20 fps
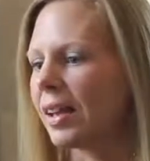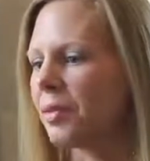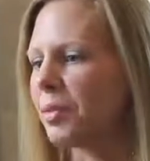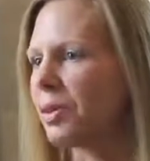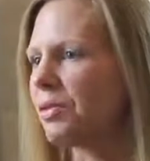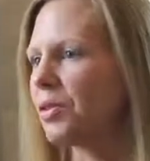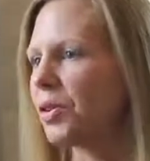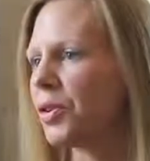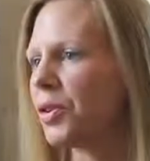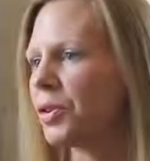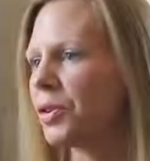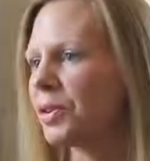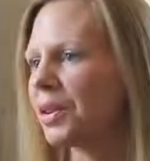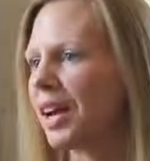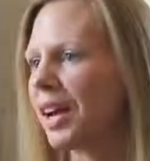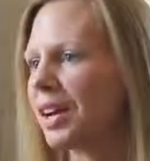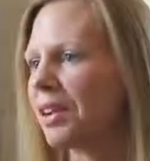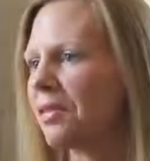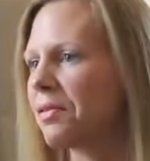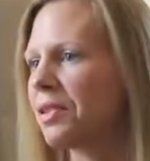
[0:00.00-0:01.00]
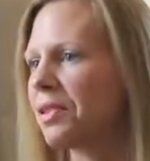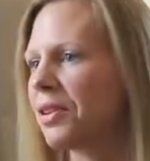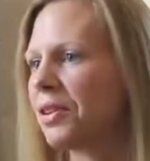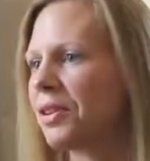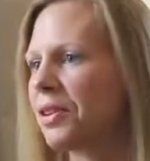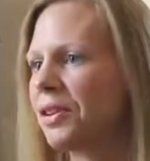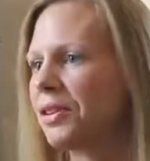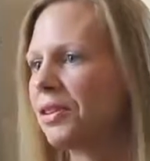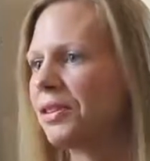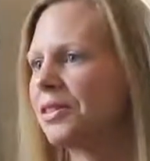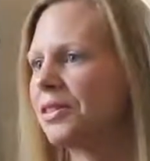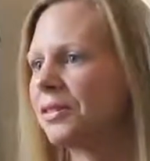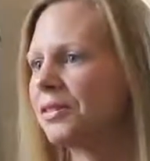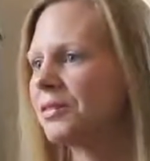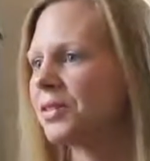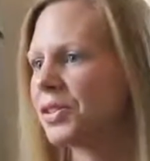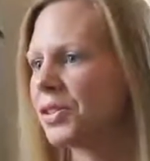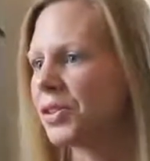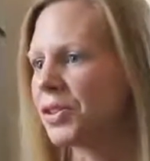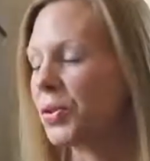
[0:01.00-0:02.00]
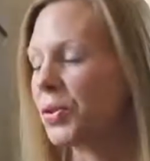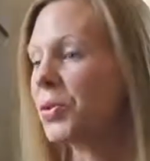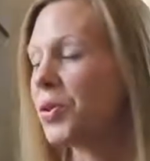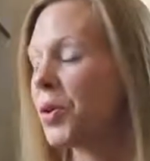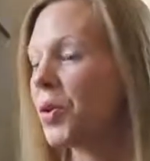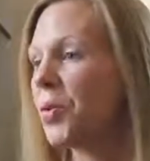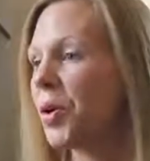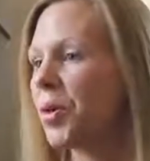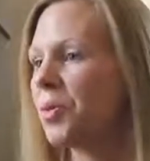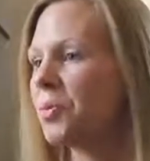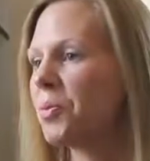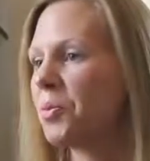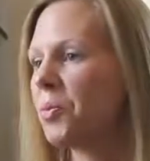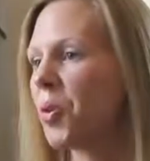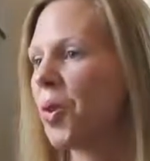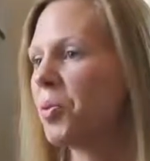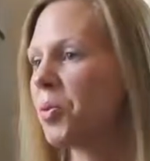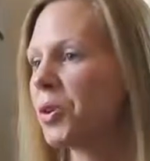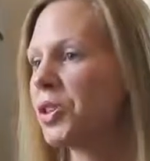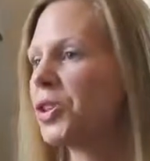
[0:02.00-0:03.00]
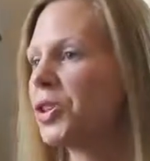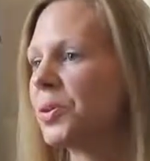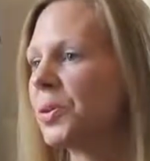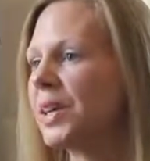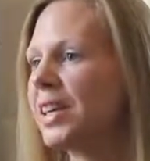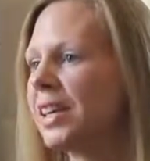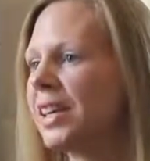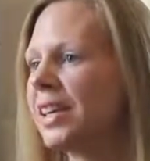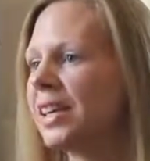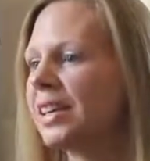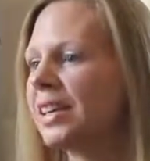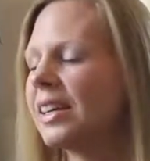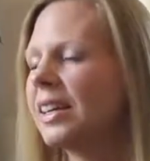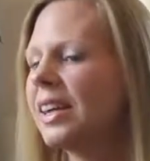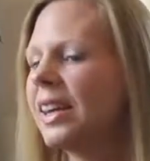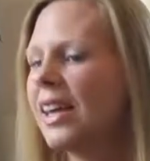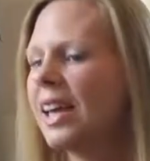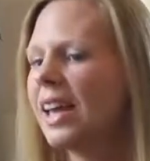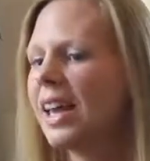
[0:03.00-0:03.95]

we've all kind of thought, oh, don't know what we're doing here,